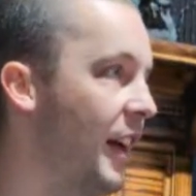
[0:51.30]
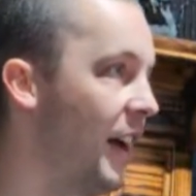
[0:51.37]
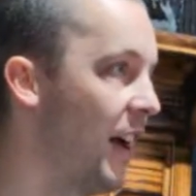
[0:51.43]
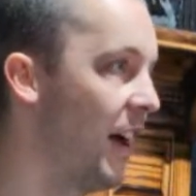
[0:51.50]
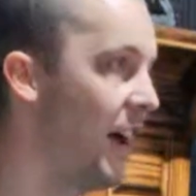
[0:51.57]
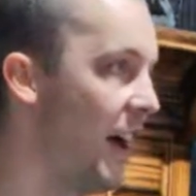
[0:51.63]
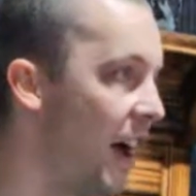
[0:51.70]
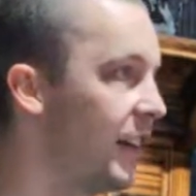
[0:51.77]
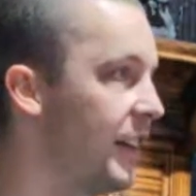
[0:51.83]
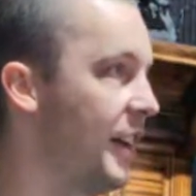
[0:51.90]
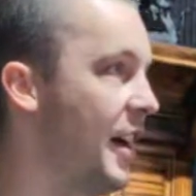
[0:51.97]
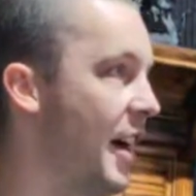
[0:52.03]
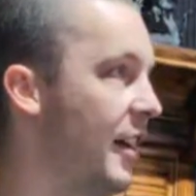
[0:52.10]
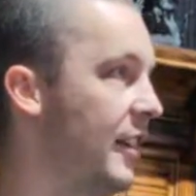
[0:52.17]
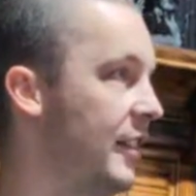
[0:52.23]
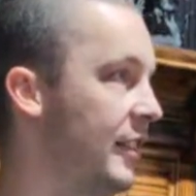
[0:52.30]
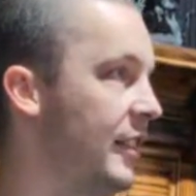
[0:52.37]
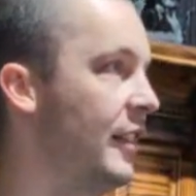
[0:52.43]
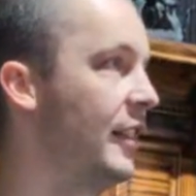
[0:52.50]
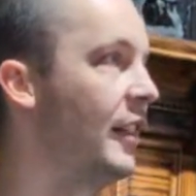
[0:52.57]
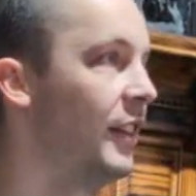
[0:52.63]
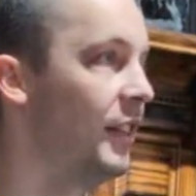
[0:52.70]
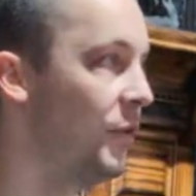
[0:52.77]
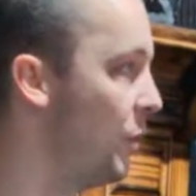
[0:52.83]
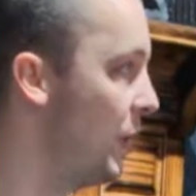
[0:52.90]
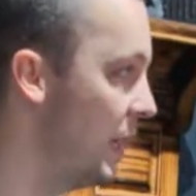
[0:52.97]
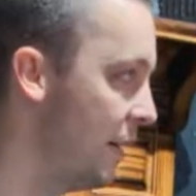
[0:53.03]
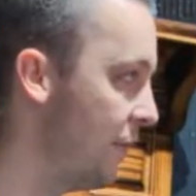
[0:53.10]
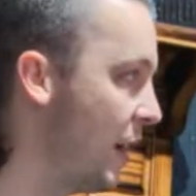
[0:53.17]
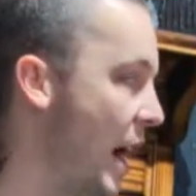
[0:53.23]
Heck yeah.
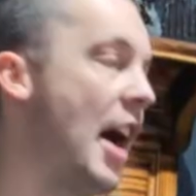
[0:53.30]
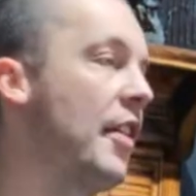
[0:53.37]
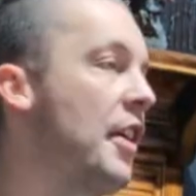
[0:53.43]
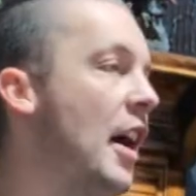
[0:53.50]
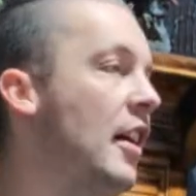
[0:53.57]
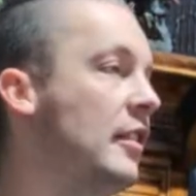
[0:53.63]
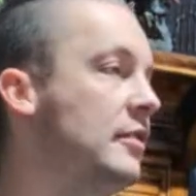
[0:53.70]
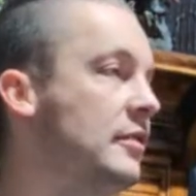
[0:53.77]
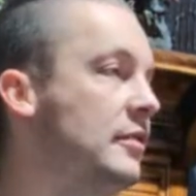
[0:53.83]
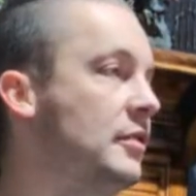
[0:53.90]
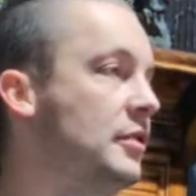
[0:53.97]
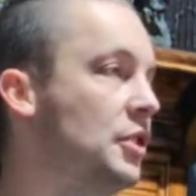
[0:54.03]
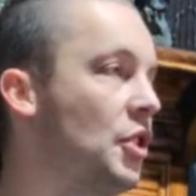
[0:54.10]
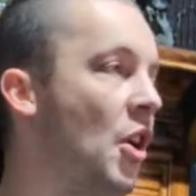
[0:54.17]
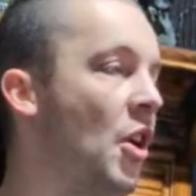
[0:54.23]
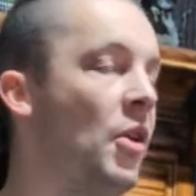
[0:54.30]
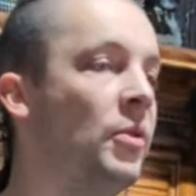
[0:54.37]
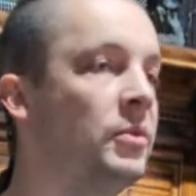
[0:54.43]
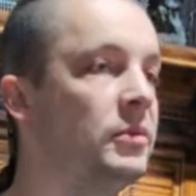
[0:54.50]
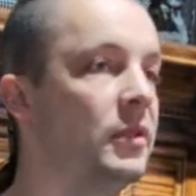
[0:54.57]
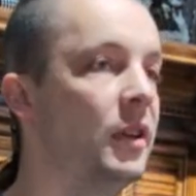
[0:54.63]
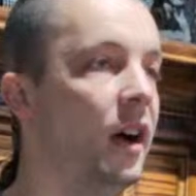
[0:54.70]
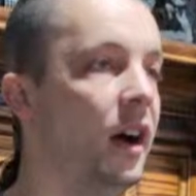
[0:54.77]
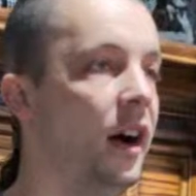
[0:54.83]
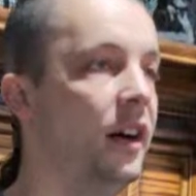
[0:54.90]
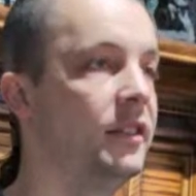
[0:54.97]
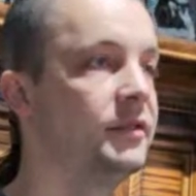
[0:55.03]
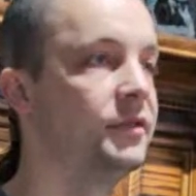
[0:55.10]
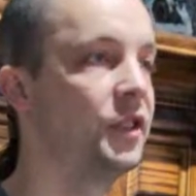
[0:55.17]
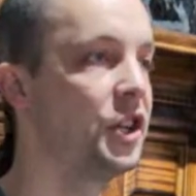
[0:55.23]
We've got that. So
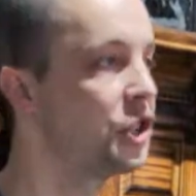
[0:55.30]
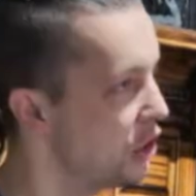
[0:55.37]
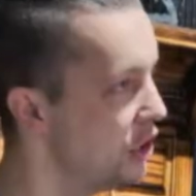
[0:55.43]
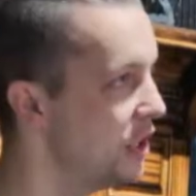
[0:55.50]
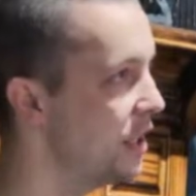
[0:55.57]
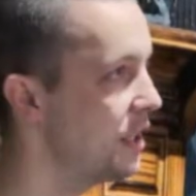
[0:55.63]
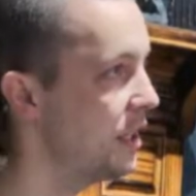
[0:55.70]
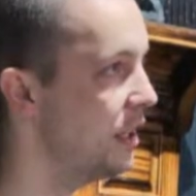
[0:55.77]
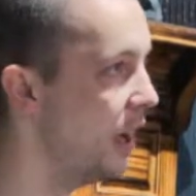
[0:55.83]
it's good to see you.